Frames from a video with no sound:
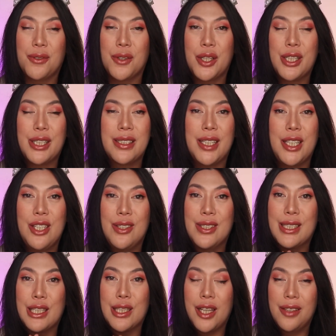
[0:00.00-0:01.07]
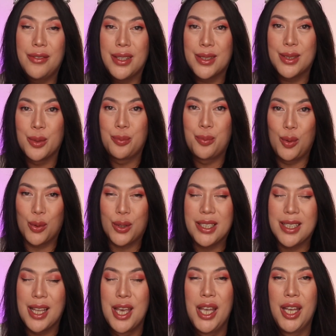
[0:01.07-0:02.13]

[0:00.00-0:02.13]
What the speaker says: for your continuous love and support.